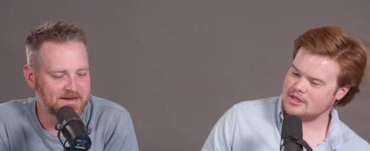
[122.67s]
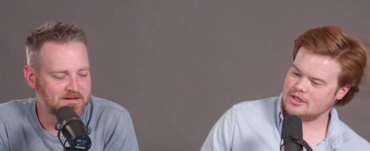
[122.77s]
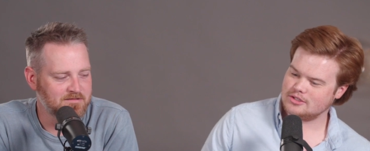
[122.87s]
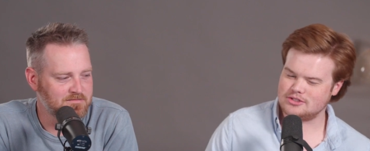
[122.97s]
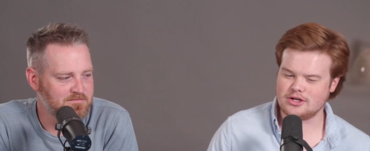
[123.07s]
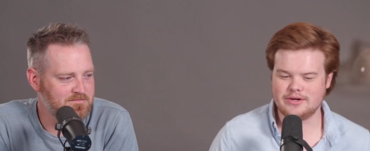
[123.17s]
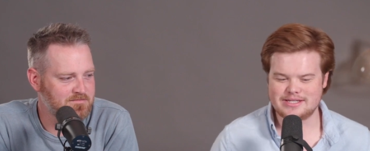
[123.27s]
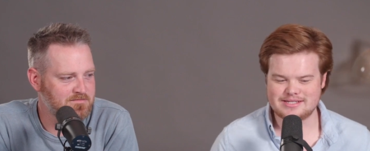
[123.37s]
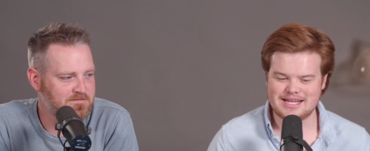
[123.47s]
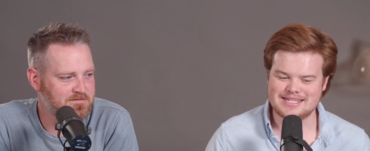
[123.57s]
Speaker 1: Hill. So
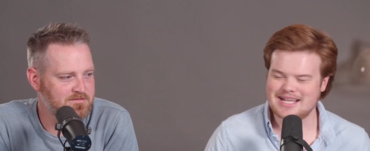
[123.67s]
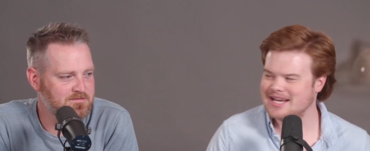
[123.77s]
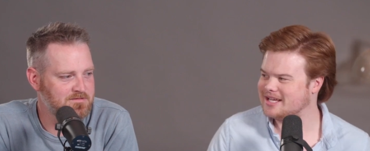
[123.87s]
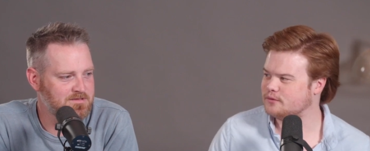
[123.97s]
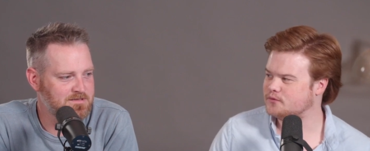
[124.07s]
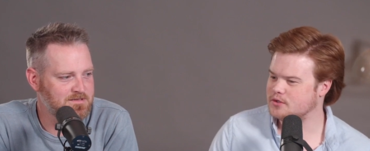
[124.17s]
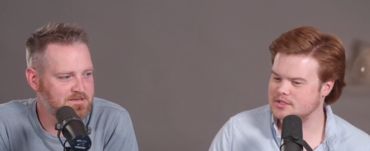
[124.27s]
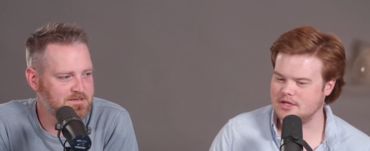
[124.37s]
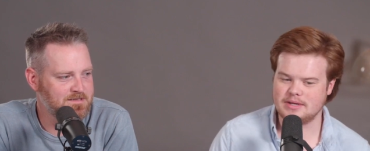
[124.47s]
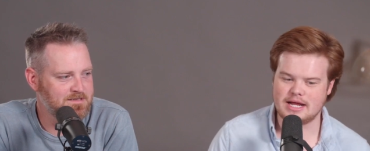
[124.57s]
it's it's kind of
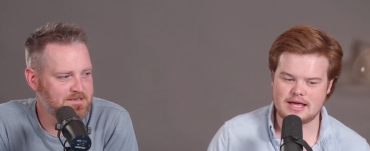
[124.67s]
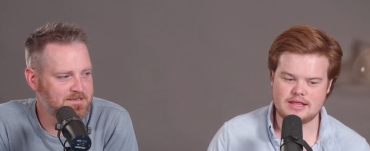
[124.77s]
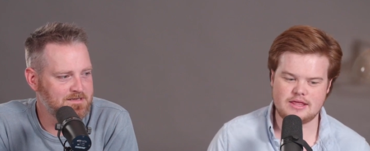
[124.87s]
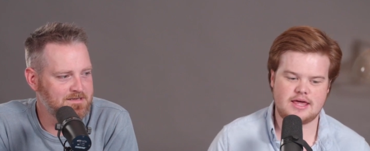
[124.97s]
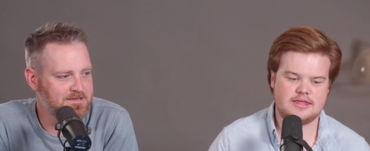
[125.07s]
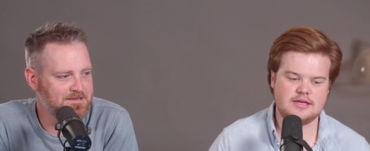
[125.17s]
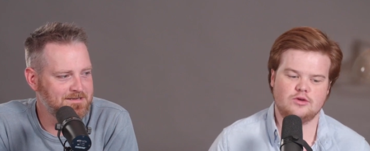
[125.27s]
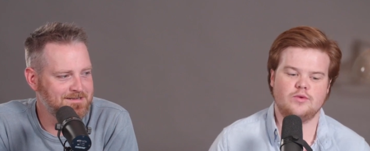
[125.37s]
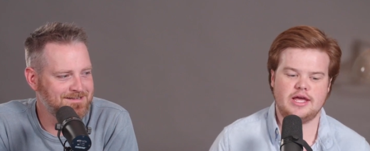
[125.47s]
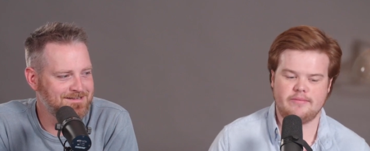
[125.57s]
confusing, but I I think
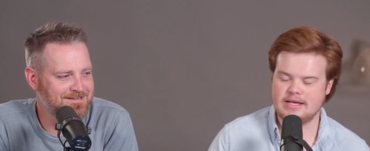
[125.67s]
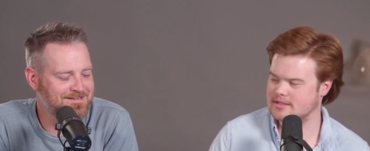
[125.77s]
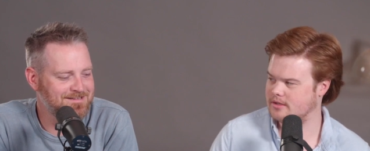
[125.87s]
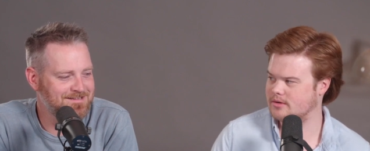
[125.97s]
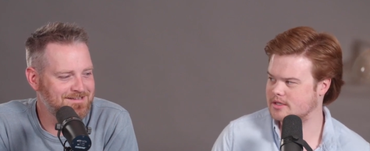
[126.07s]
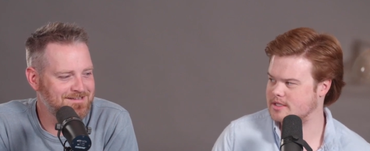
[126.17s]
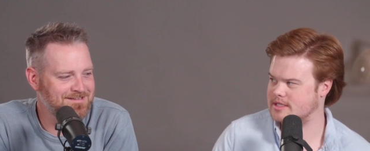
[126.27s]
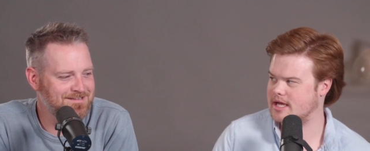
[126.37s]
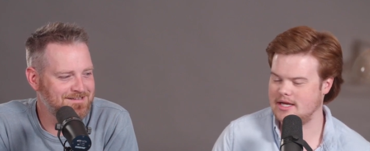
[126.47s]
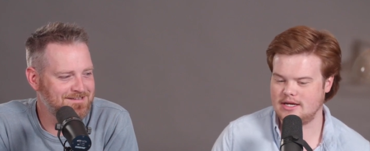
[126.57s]
the way it basically works is
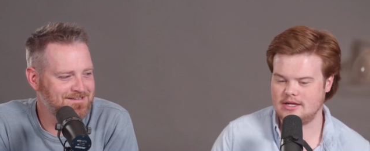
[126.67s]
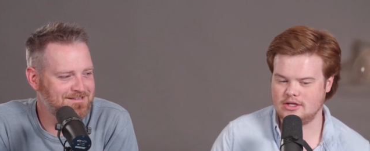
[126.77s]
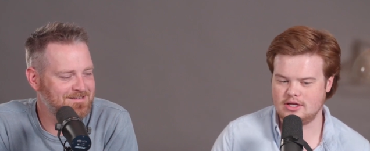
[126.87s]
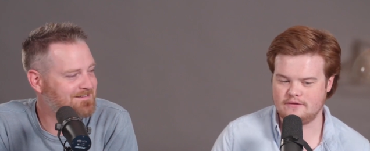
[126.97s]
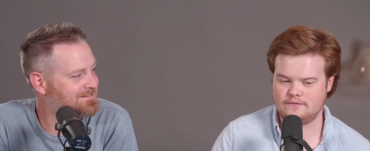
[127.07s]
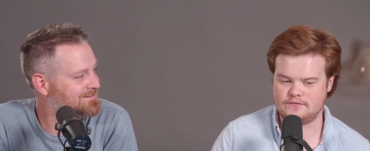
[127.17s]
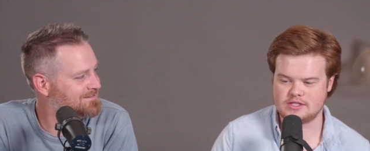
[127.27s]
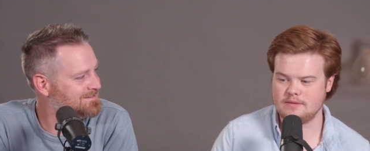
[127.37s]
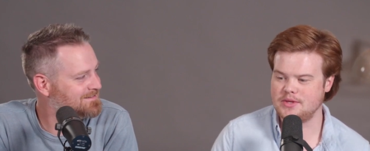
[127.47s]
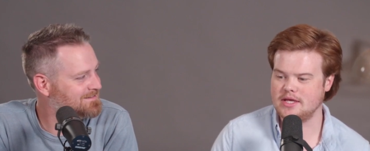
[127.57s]
that if
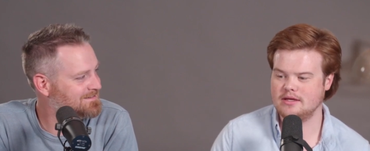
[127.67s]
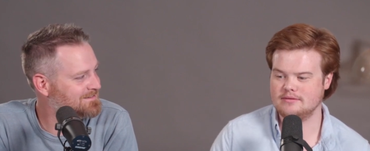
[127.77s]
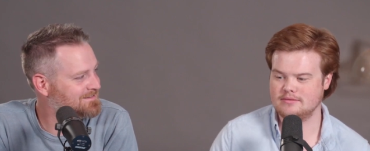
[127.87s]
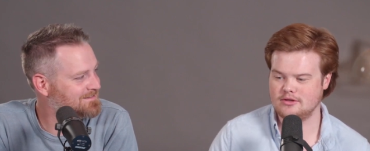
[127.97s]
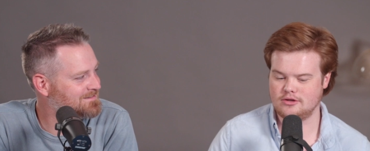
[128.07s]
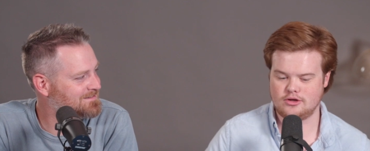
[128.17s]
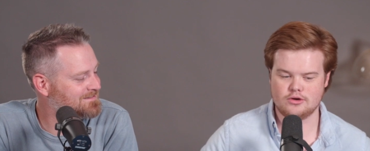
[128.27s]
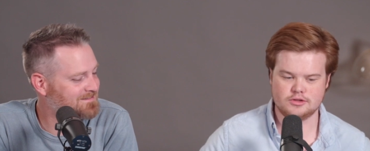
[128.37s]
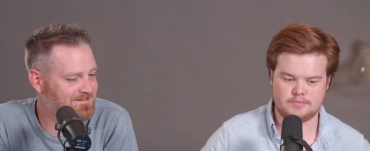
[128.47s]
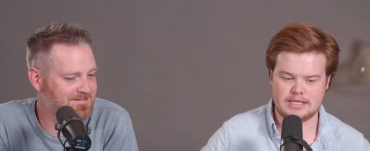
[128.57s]
something
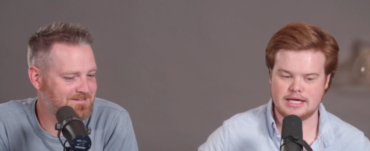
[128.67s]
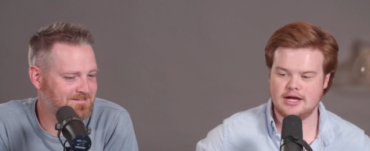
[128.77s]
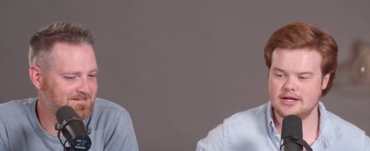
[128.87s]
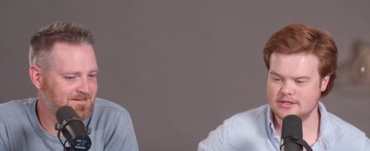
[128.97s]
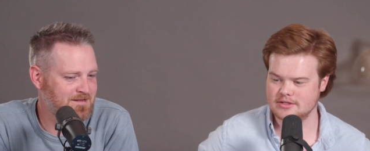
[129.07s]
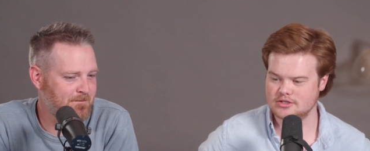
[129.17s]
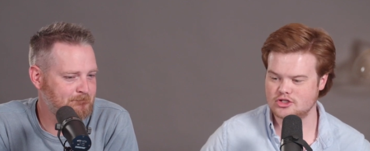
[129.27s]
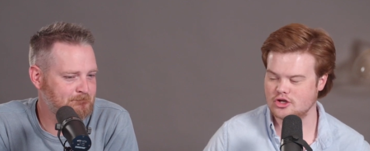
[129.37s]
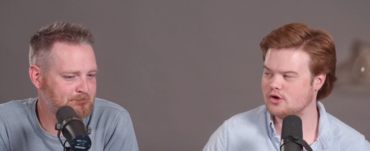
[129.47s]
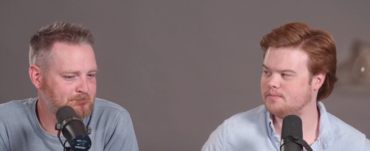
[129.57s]
goes beyond the
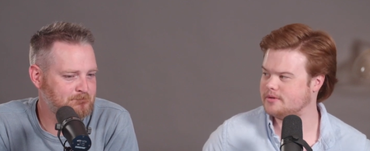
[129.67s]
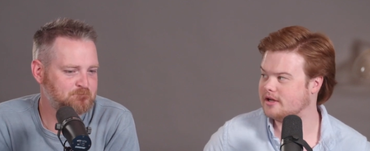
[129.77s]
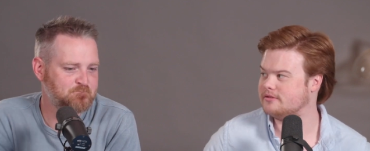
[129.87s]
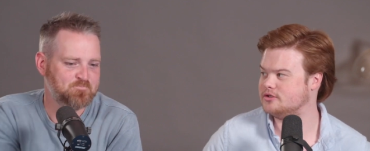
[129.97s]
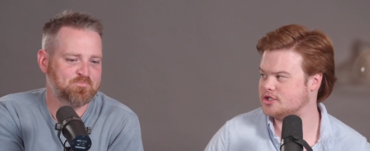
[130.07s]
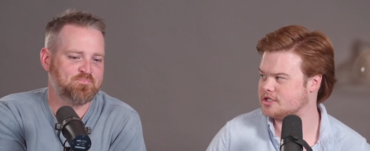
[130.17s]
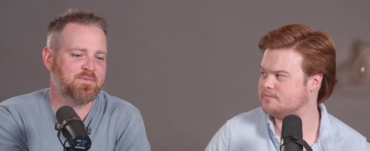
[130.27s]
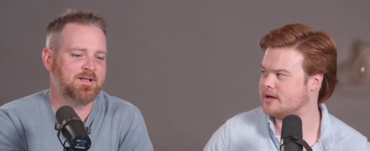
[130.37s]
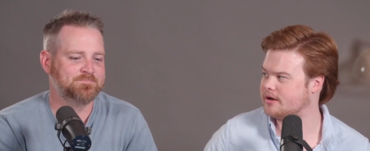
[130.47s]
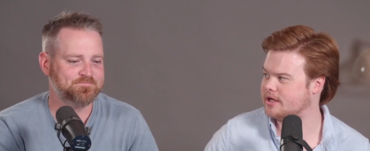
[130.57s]
scope of just
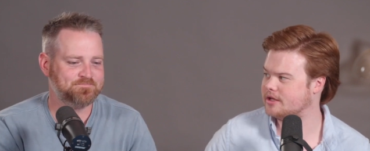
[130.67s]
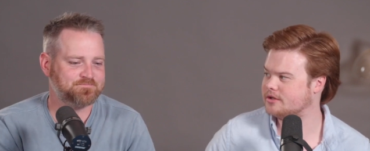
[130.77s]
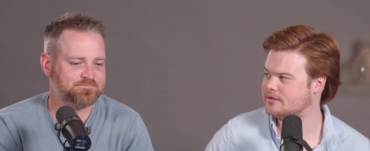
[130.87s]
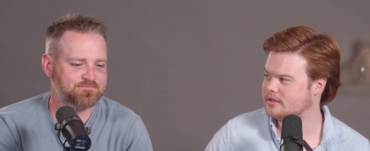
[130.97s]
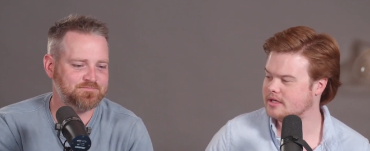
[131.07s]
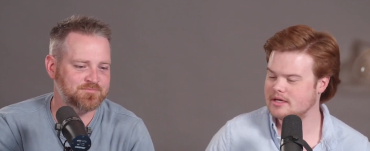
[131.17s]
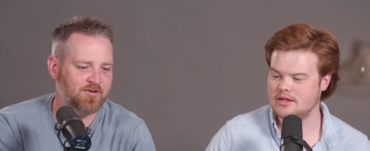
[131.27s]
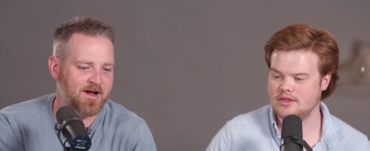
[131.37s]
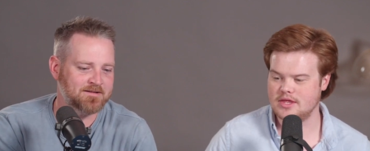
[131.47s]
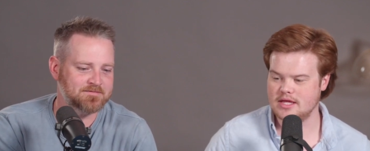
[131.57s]
Berry Hill,
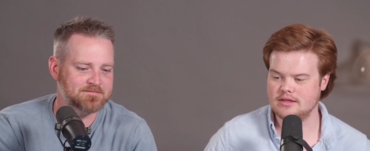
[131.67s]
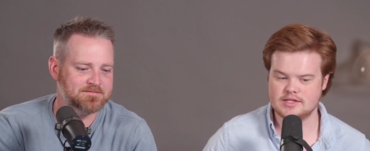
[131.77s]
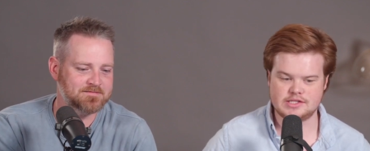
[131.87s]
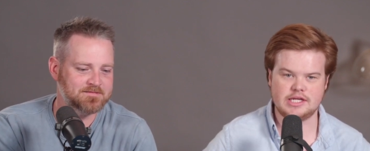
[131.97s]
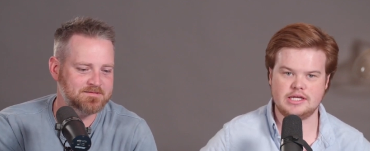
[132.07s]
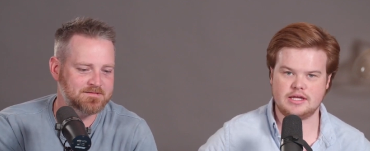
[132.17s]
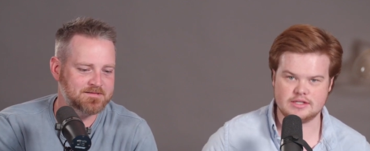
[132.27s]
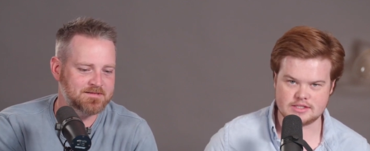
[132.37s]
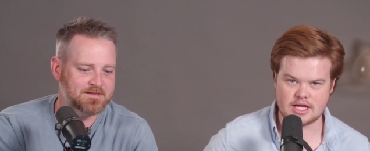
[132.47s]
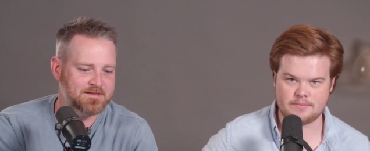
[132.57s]
right. then the city can
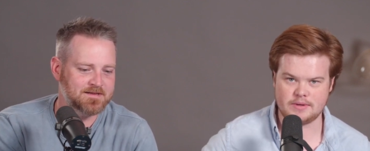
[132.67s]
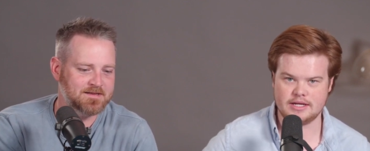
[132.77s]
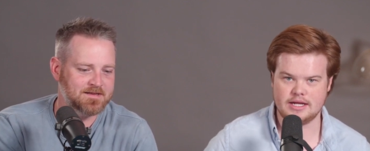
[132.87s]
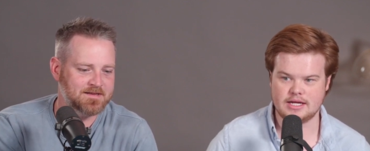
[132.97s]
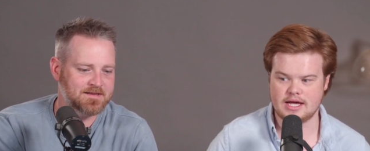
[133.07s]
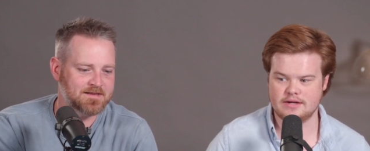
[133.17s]
step in and kind